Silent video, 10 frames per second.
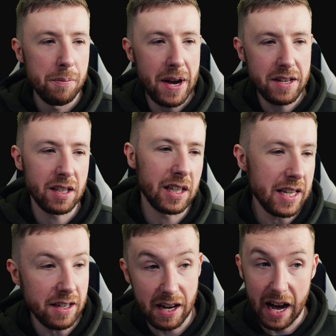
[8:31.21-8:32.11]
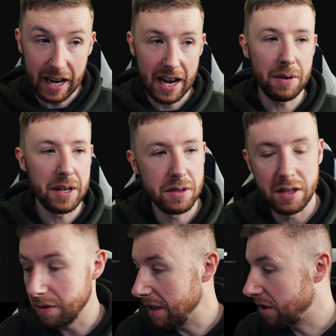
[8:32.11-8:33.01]
basically allow you
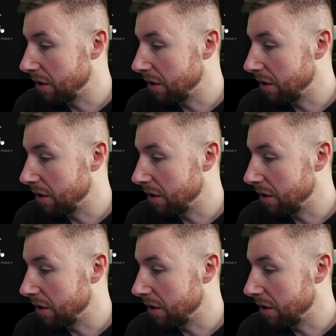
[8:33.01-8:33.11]
to do this.